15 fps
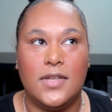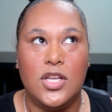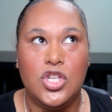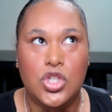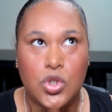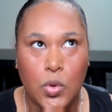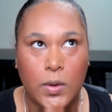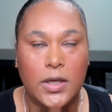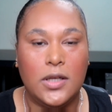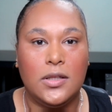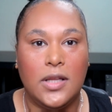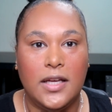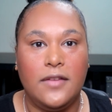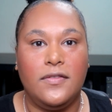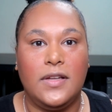Enjoy your
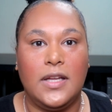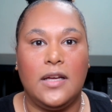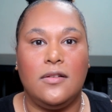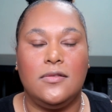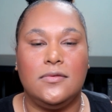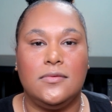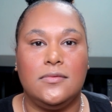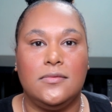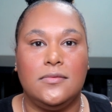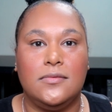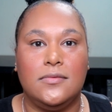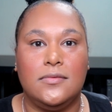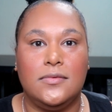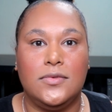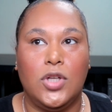life now.
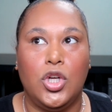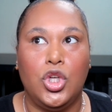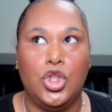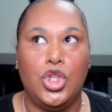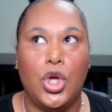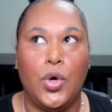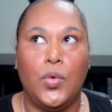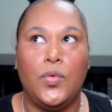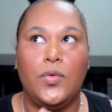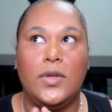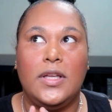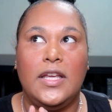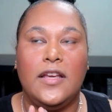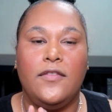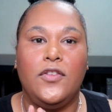Don't
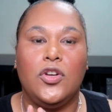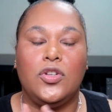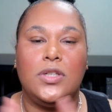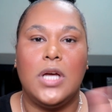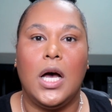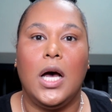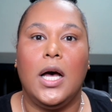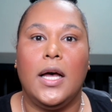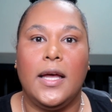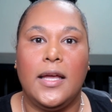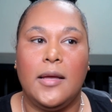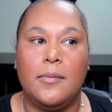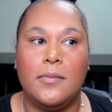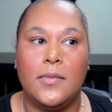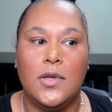give your
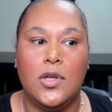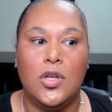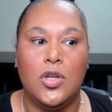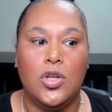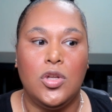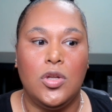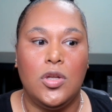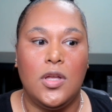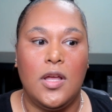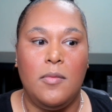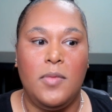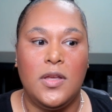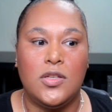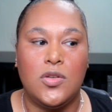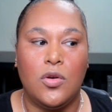time and
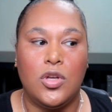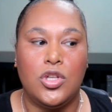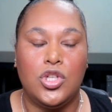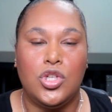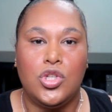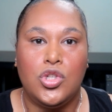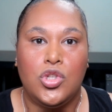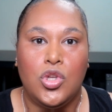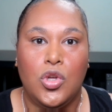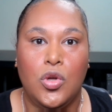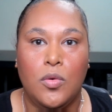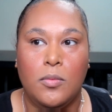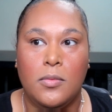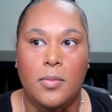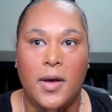be so
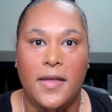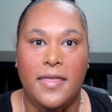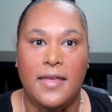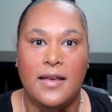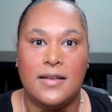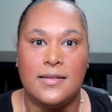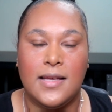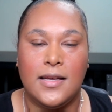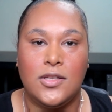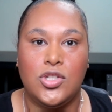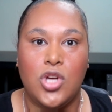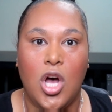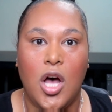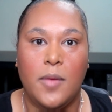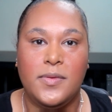consumed by things like
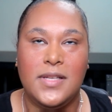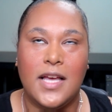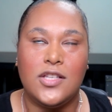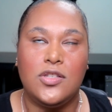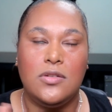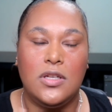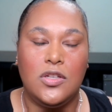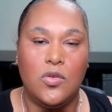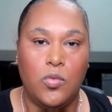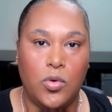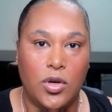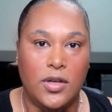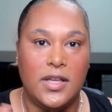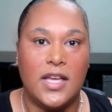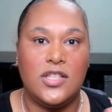jobs. Yes, you need to
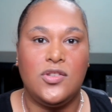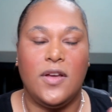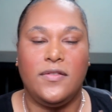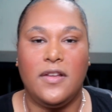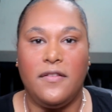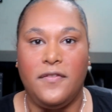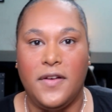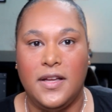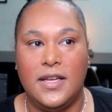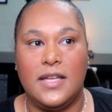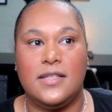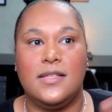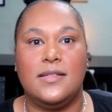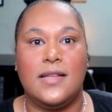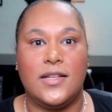work. Yes, you have to have
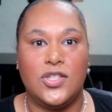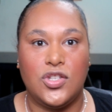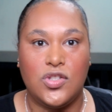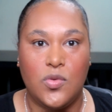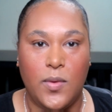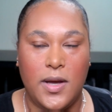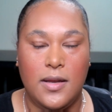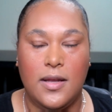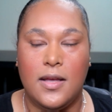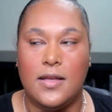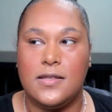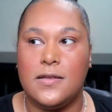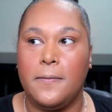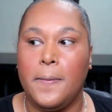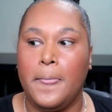finances. That's just the way it
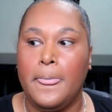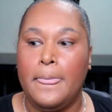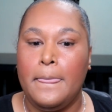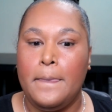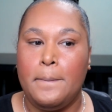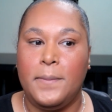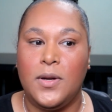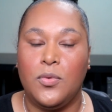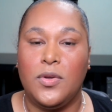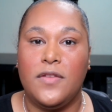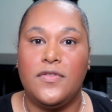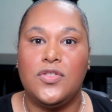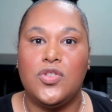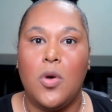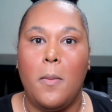is. But don't
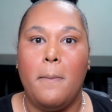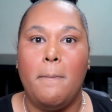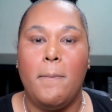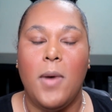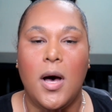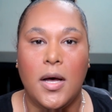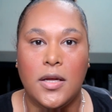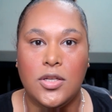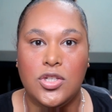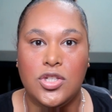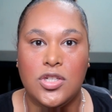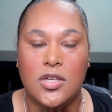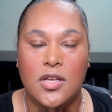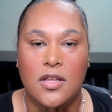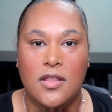give so
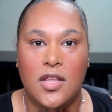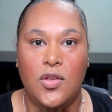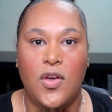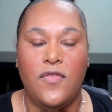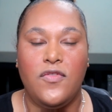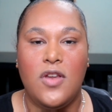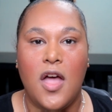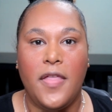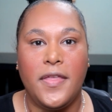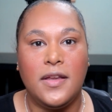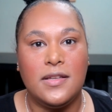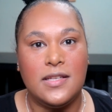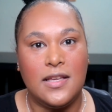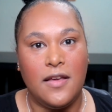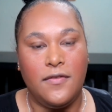much that you have
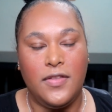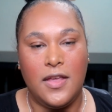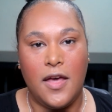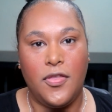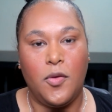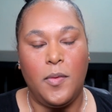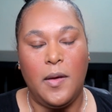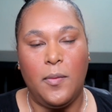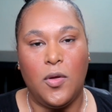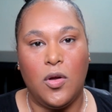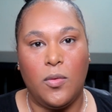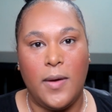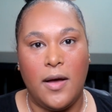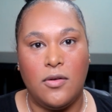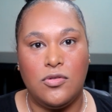nothing to give the other people
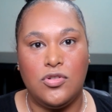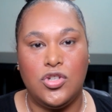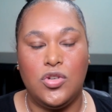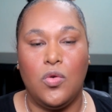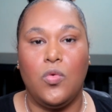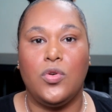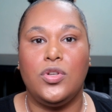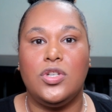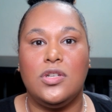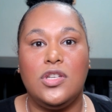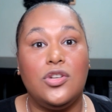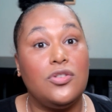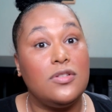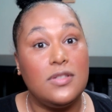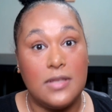around you or to
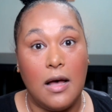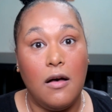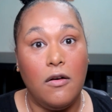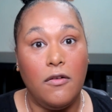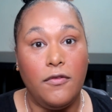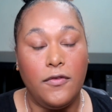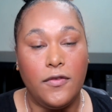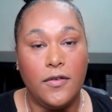yourself,